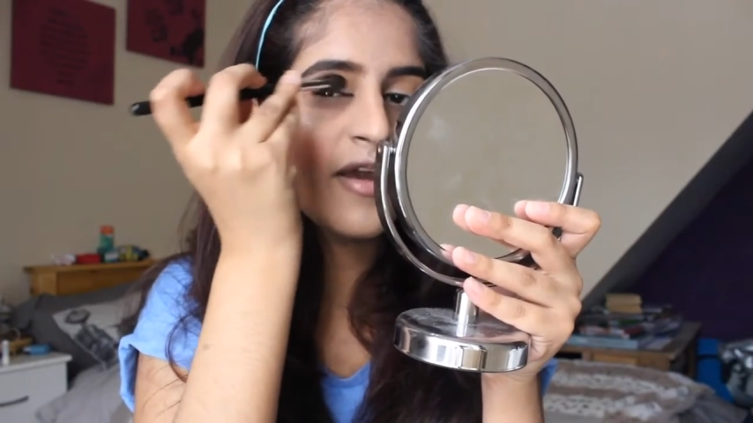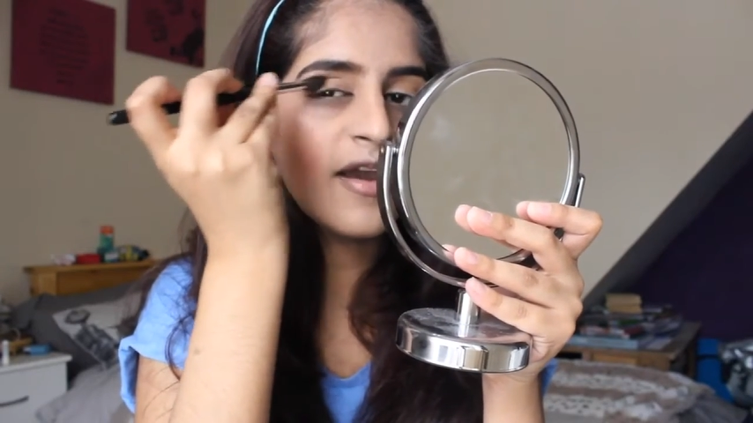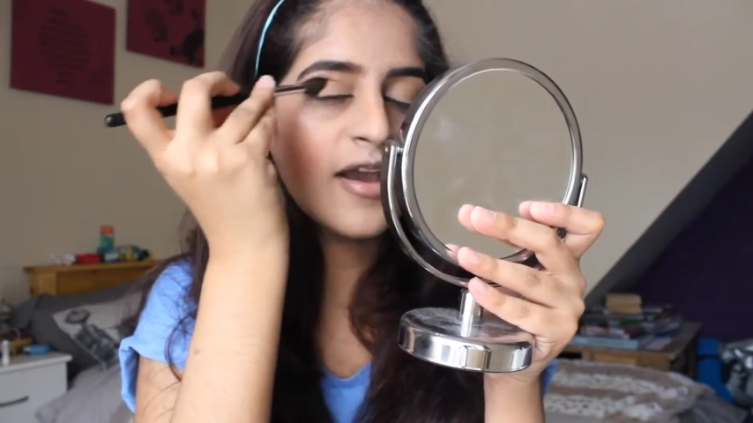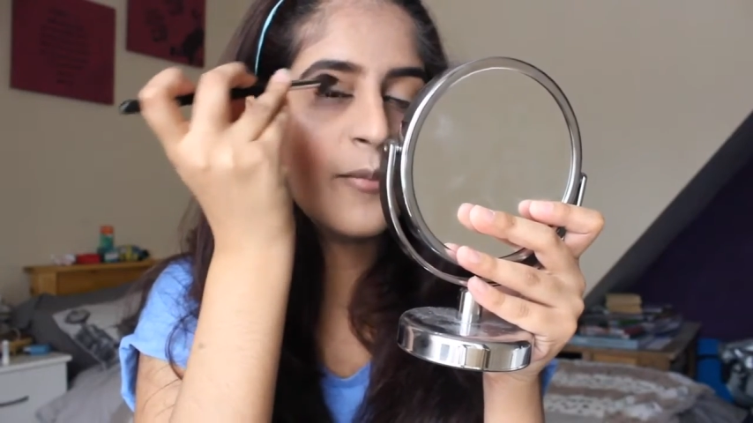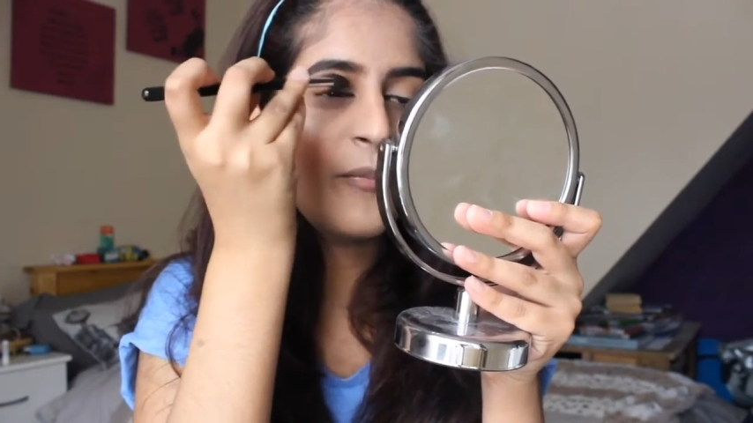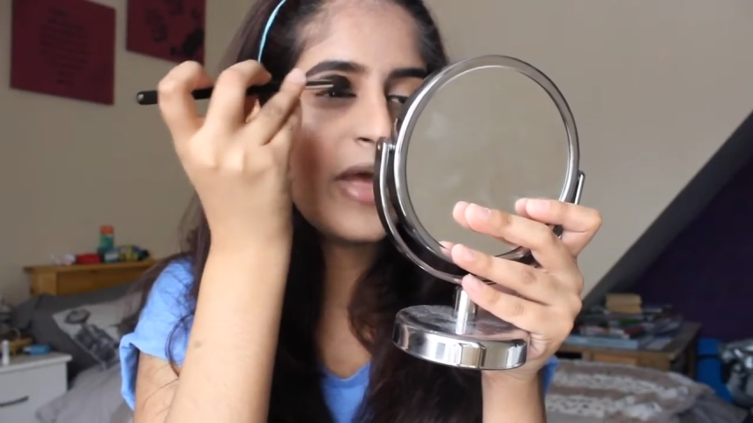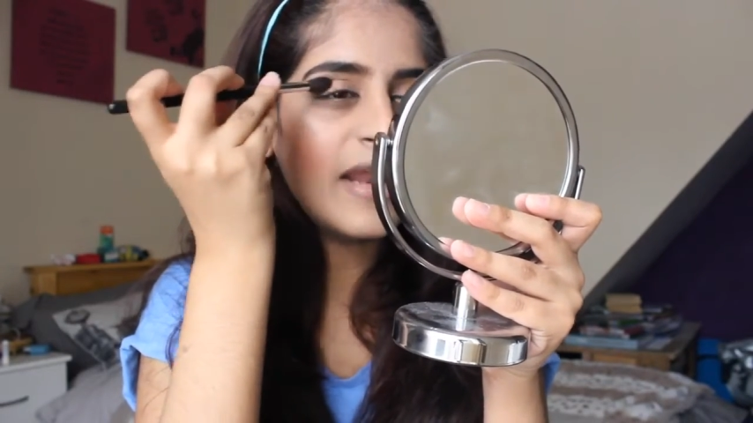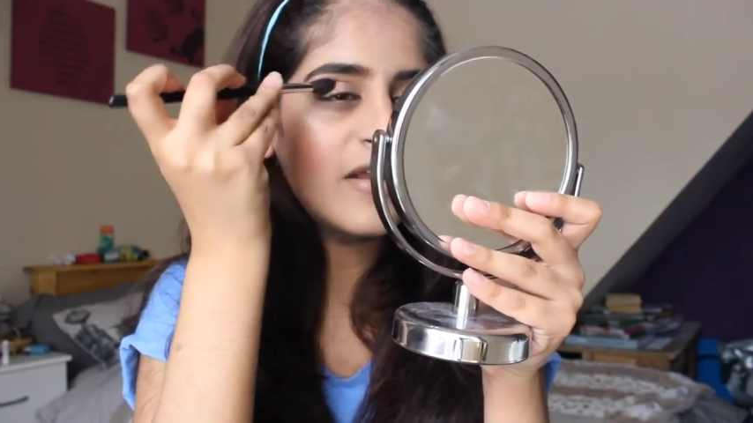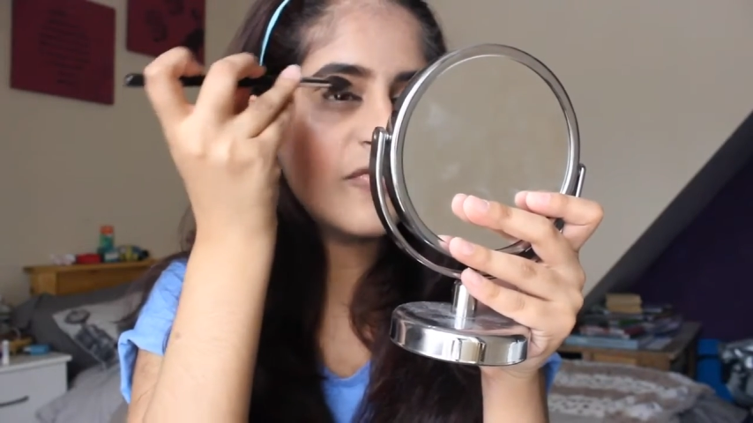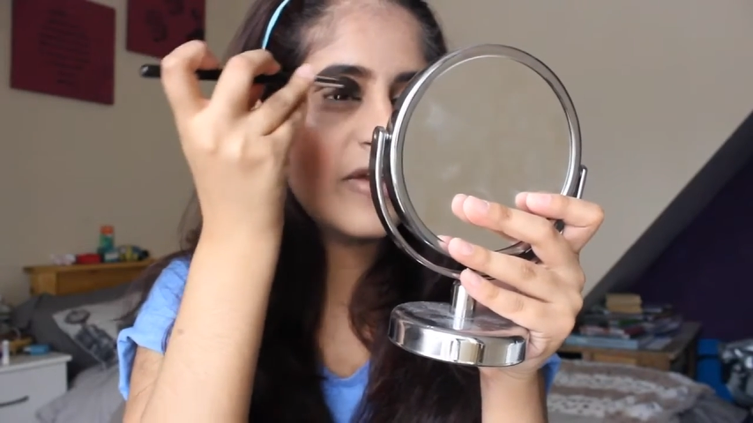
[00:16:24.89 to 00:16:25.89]
like I can
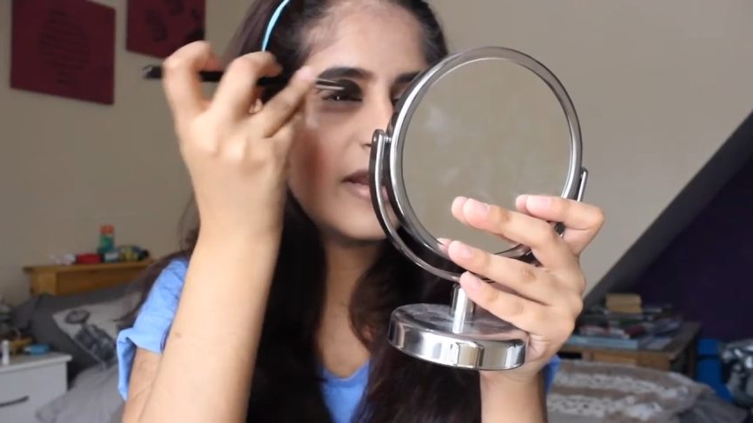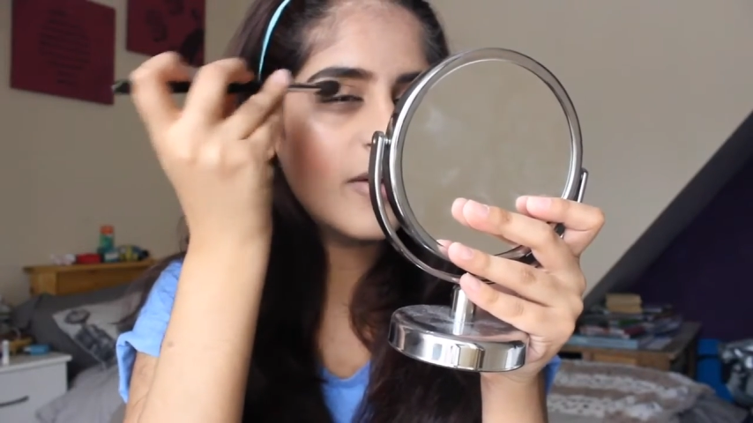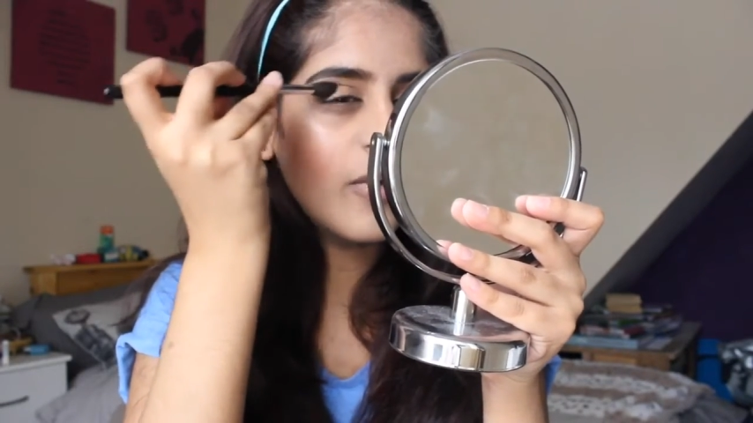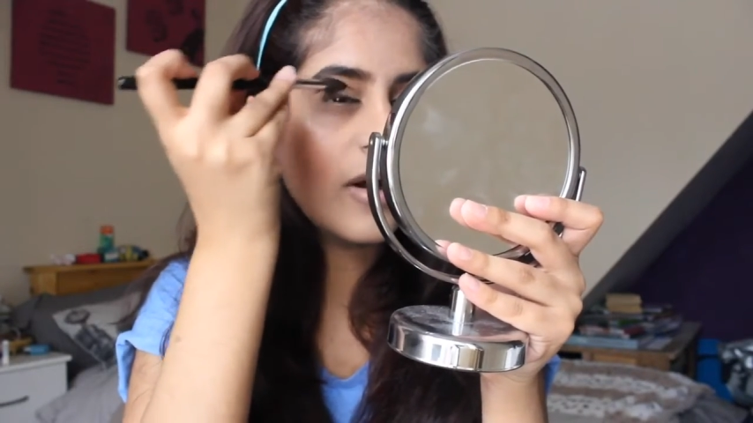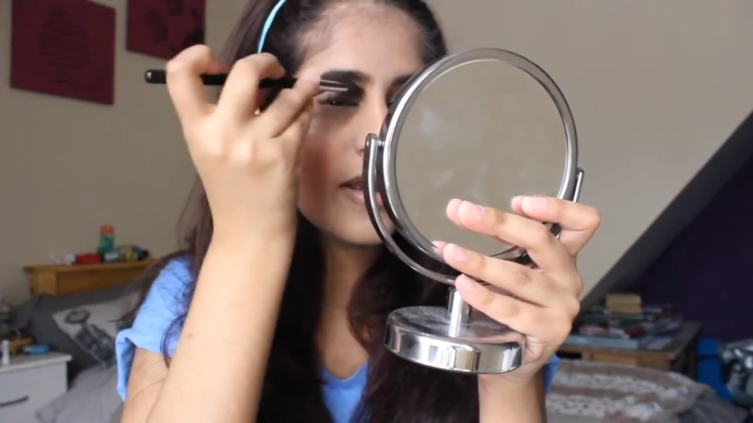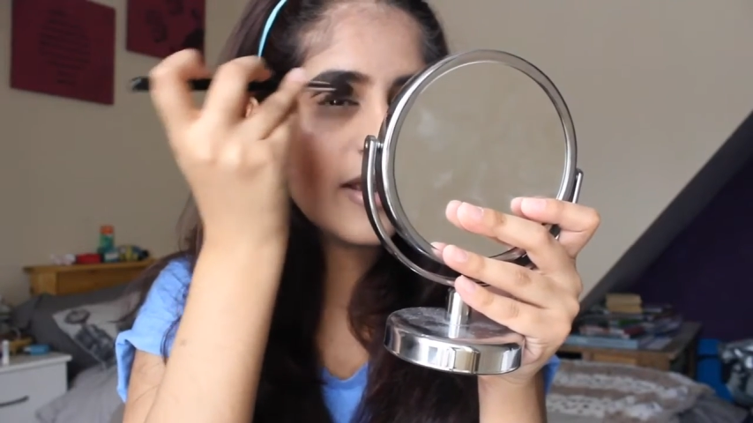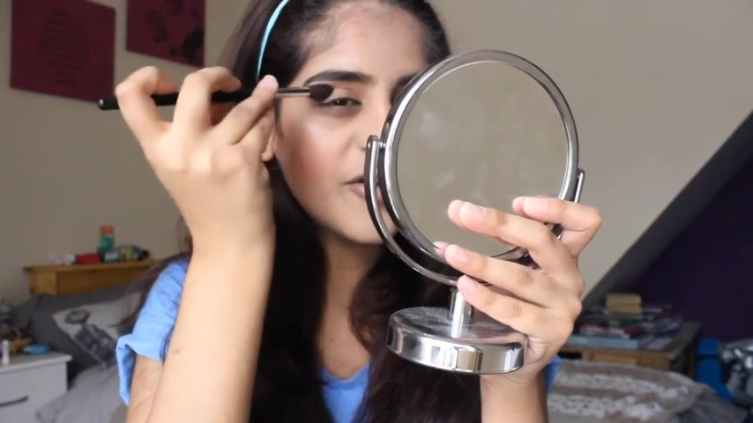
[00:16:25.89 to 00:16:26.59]
barely feel it working